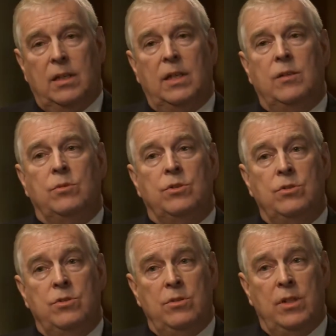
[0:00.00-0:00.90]
it was
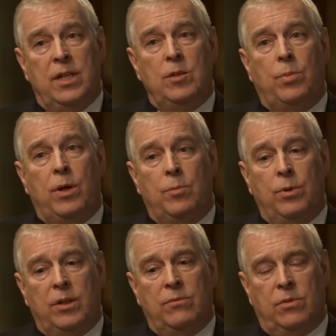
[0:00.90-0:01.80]

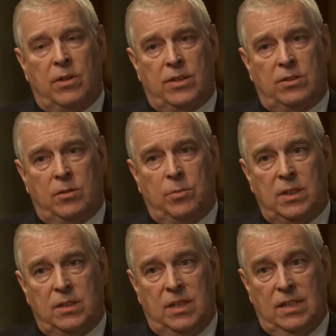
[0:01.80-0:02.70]
inappropriate for us to be
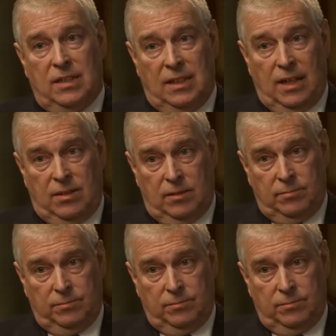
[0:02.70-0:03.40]
seen together.